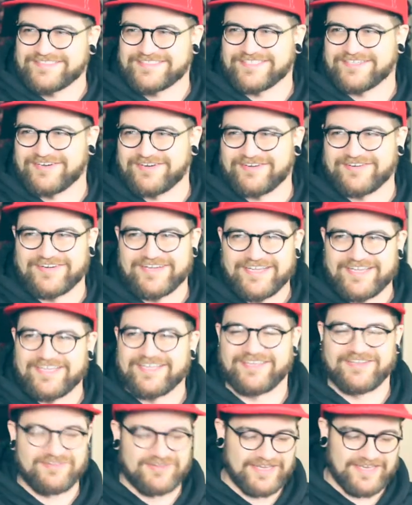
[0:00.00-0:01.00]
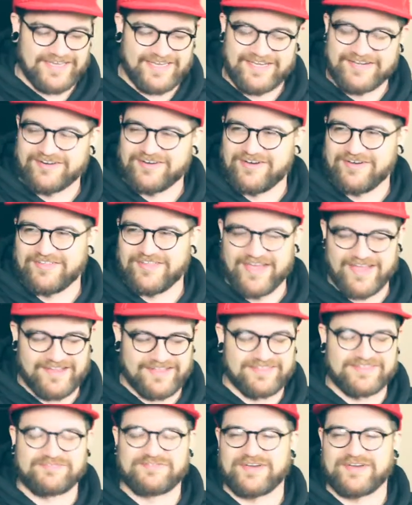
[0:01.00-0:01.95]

So you can hear all that in the